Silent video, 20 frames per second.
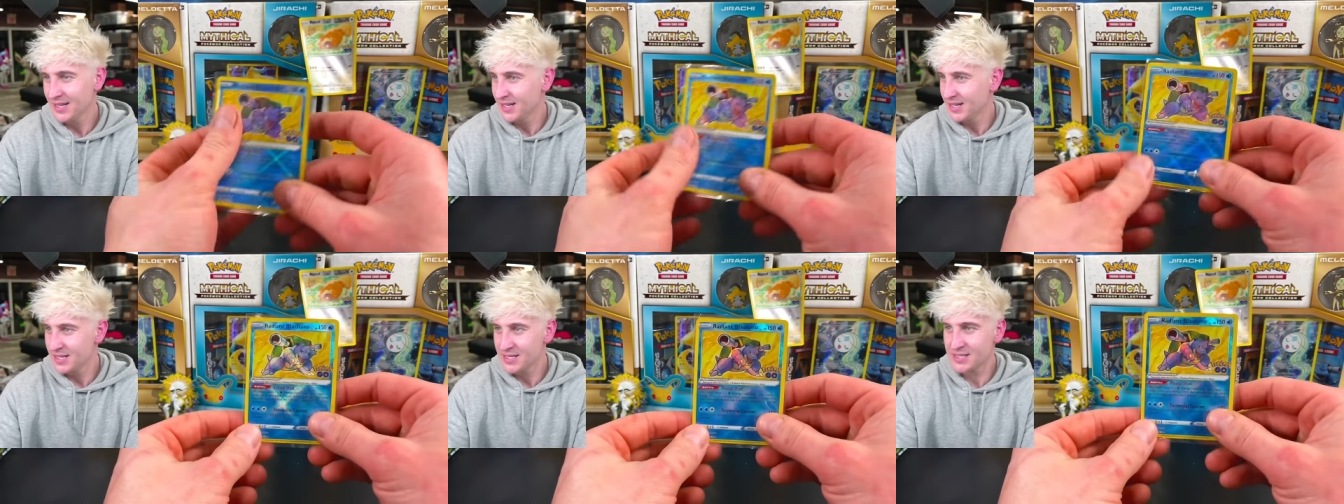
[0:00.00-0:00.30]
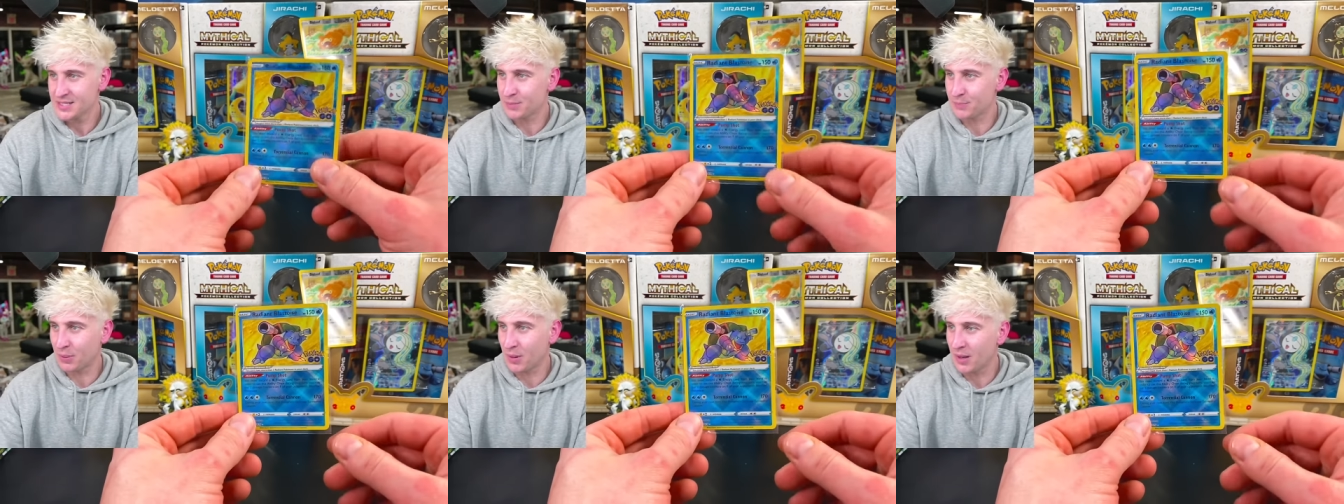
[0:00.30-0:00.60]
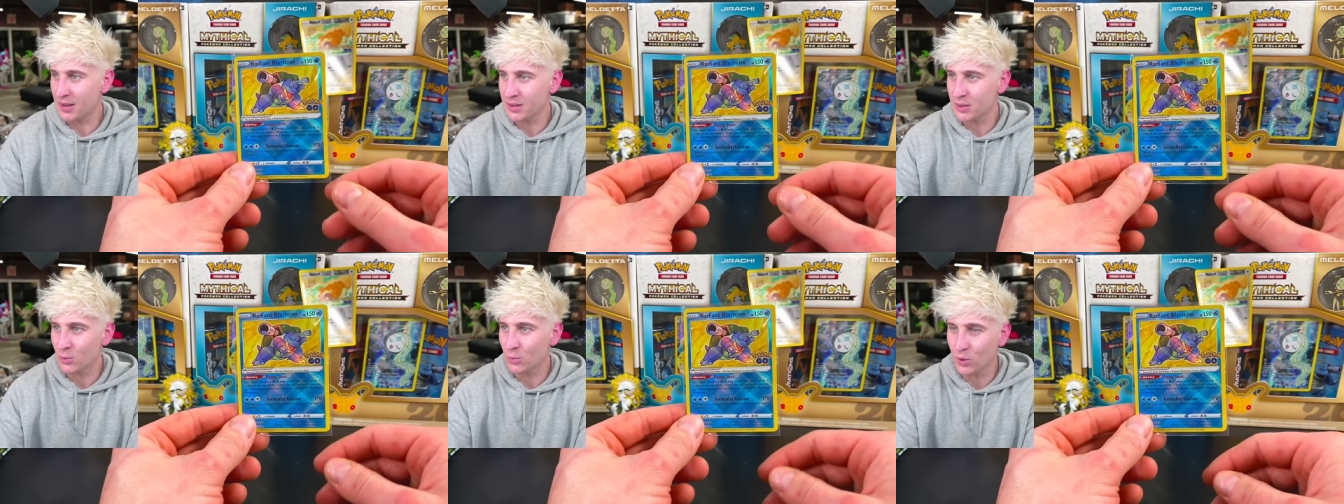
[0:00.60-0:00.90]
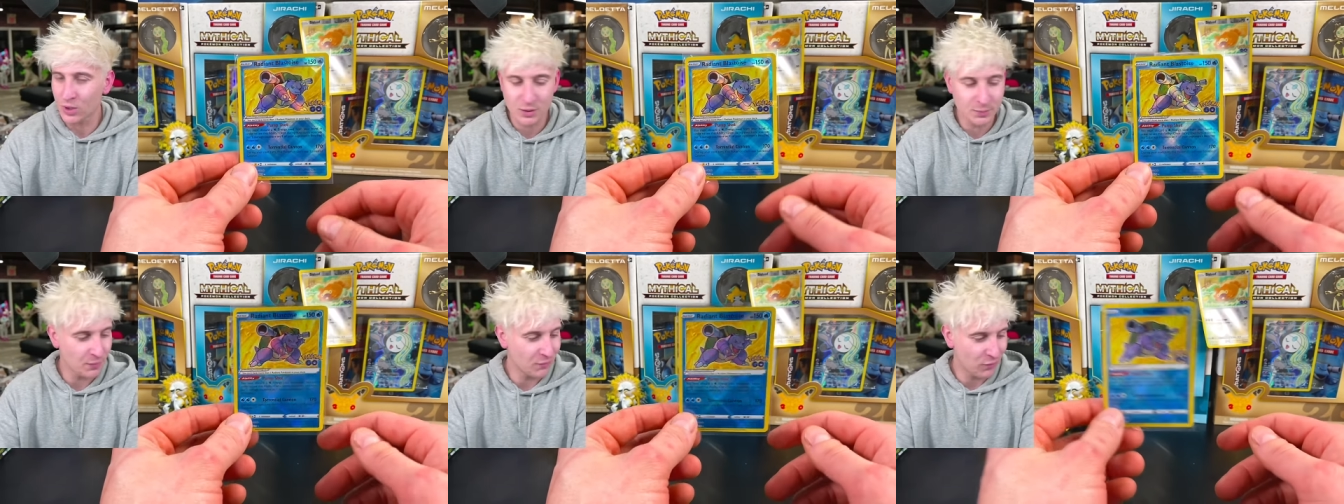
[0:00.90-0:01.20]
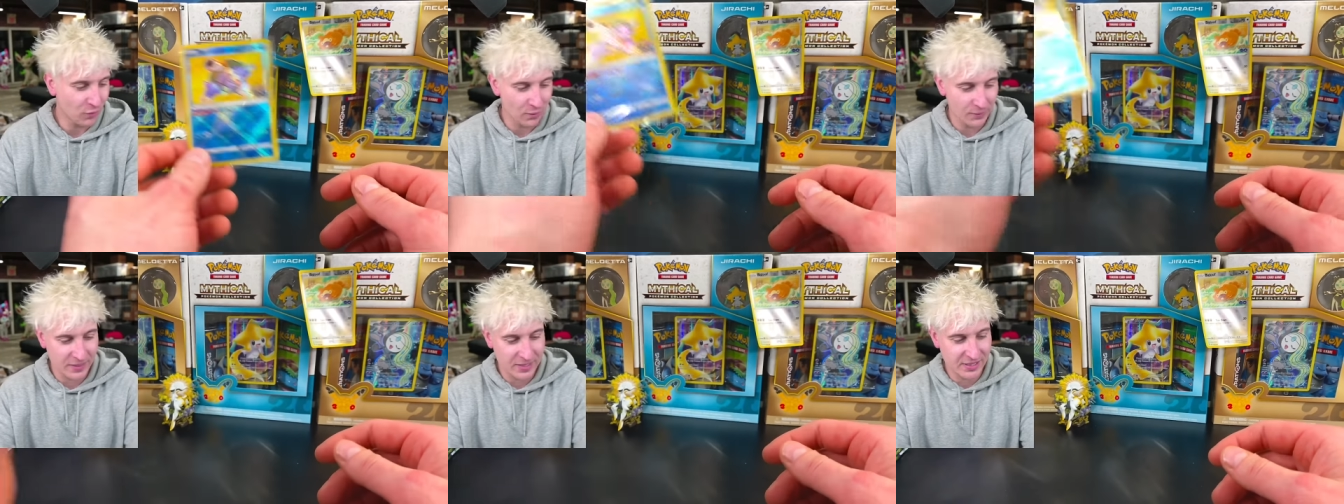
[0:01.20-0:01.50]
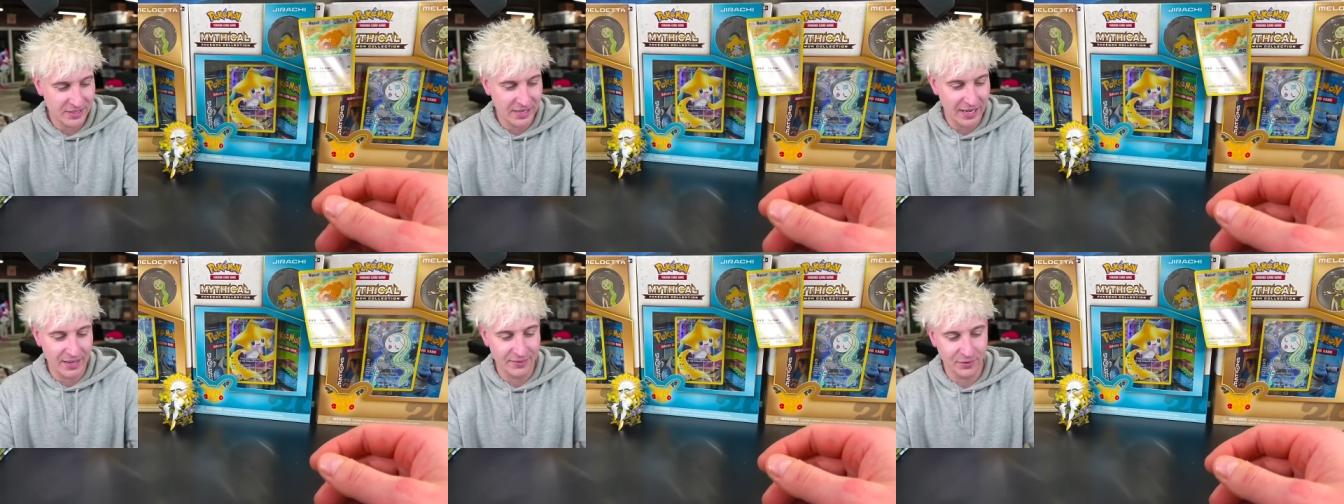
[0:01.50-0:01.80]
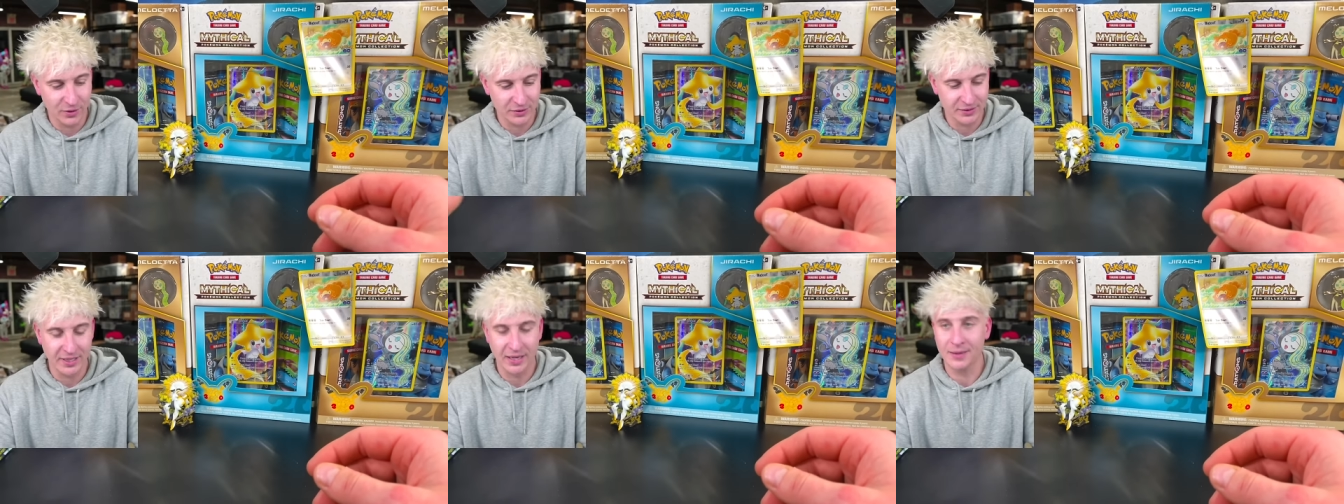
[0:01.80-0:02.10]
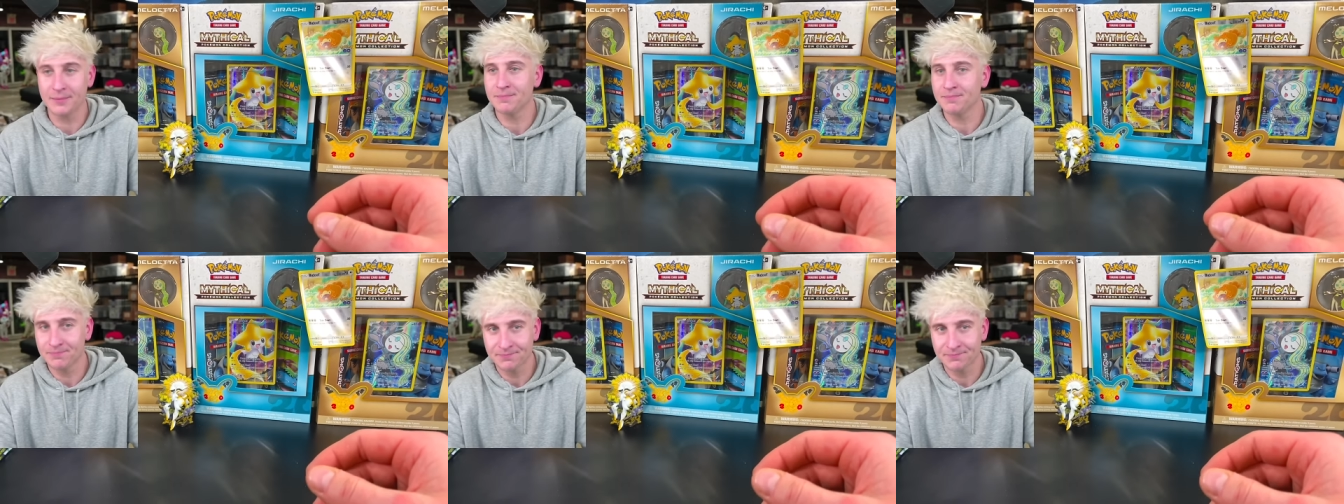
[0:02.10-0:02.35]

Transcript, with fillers: It's the, probably the worst performing set of all time.